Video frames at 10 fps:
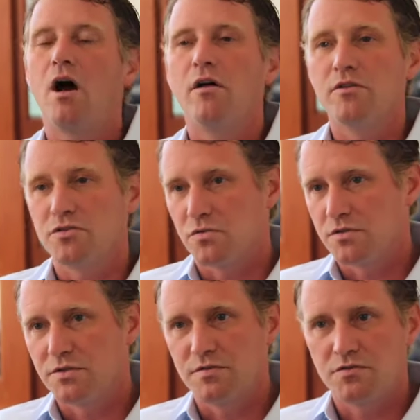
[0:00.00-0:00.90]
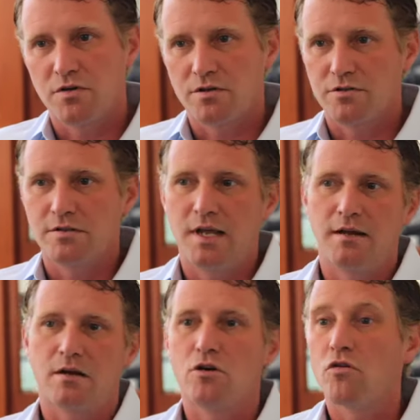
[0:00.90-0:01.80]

other sources of structured data,